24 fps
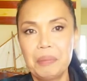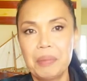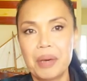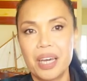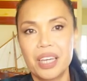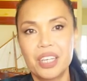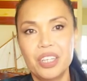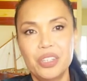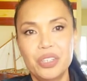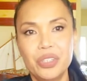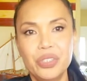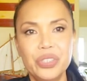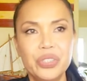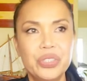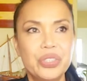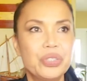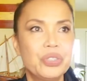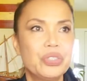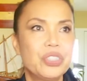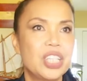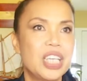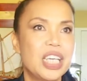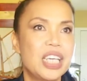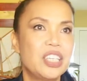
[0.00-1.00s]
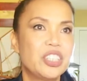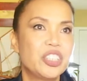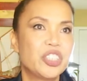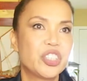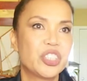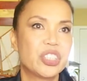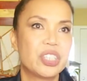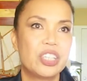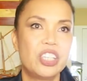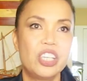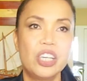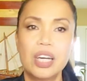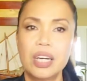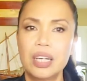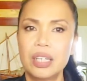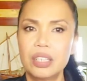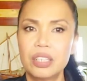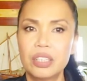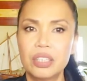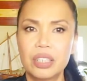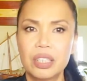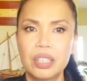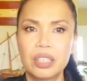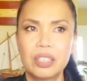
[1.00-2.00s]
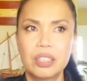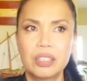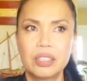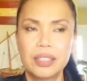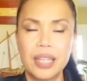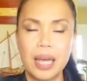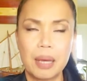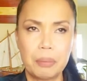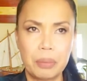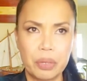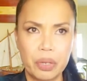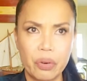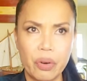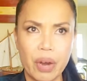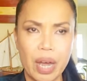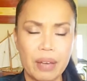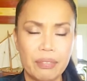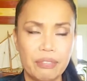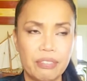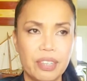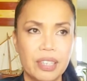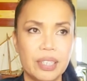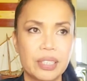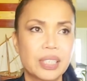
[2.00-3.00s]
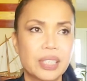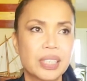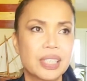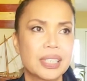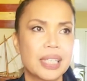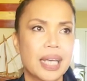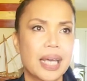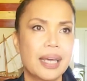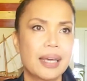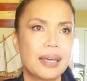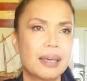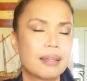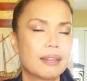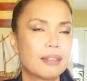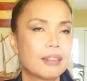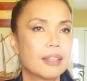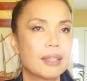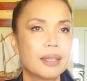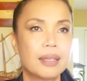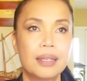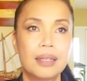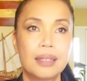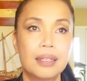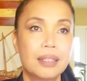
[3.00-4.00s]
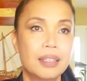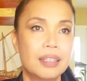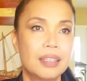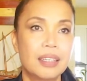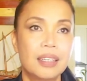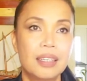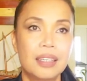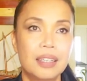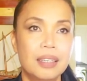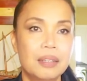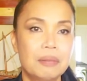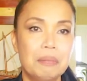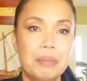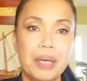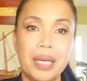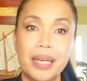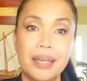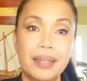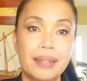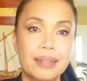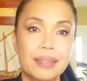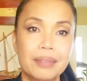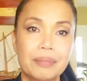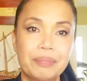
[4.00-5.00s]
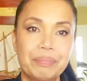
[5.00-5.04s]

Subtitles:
I used to teach younger demographics, and man,